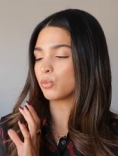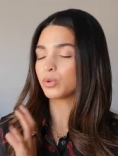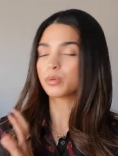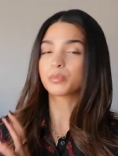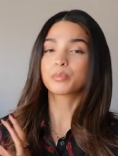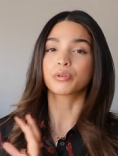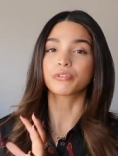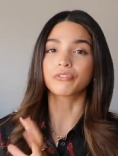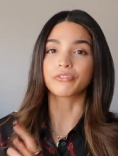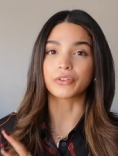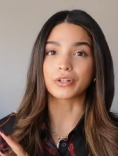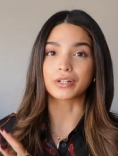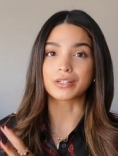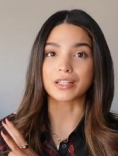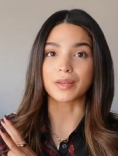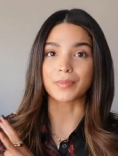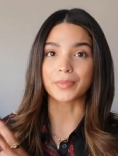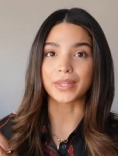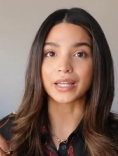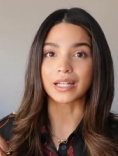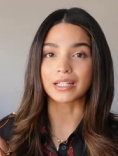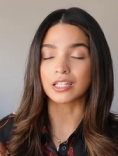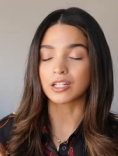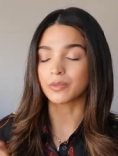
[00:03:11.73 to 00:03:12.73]
would prefer
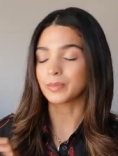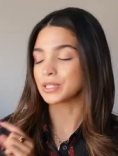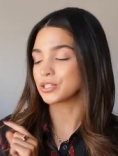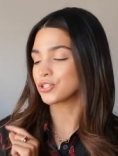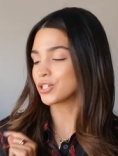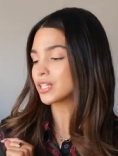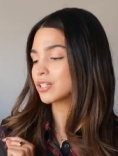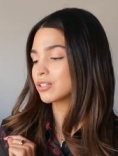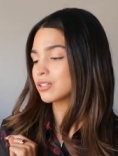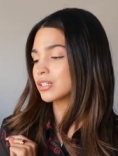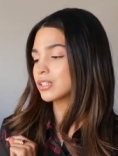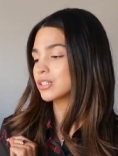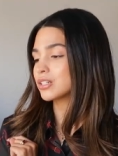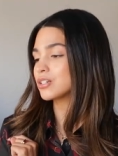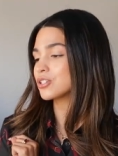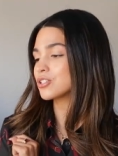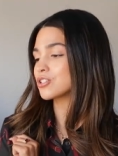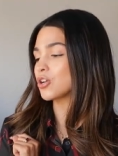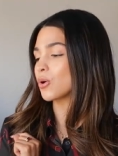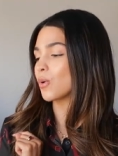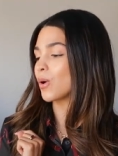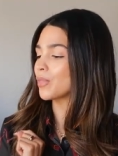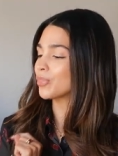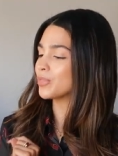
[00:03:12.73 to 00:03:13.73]
something a little bit gentler
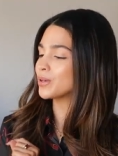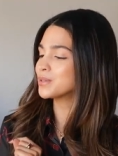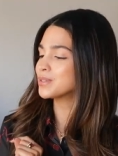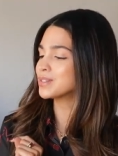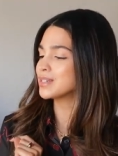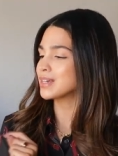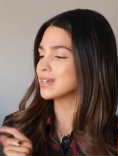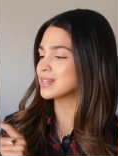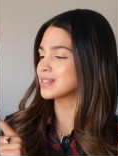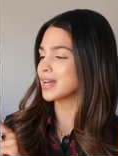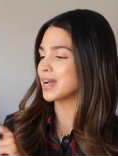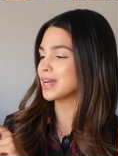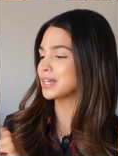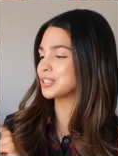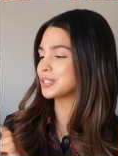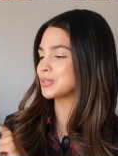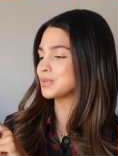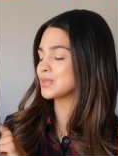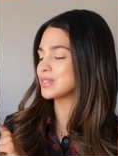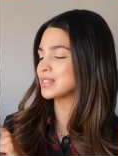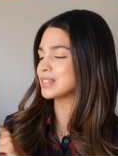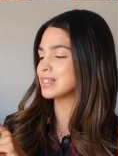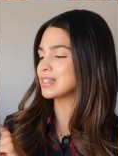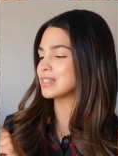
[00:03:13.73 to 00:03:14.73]
so on those days I
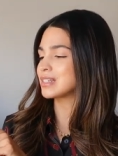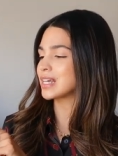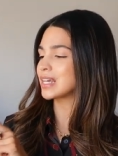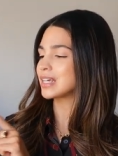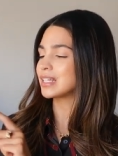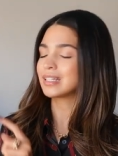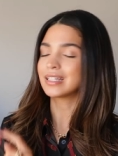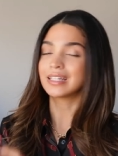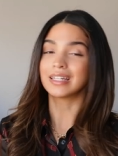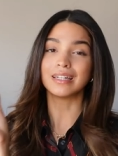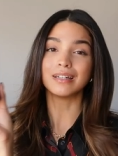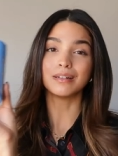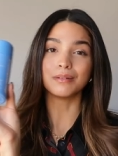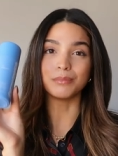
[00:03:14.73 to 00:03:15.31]
use the daily